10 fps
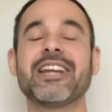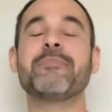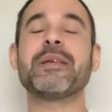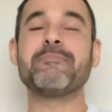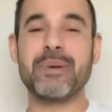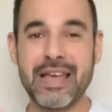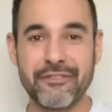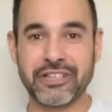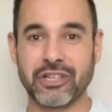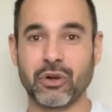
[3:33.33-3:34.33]
to be
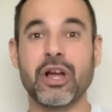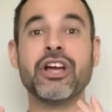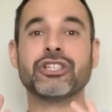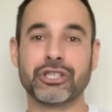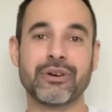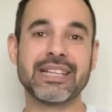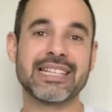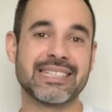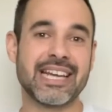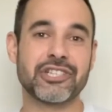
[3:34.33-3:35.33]
pivotal during this
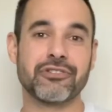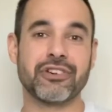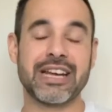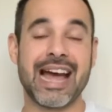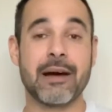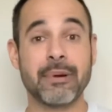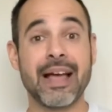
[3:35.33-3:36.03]
stage of rehab,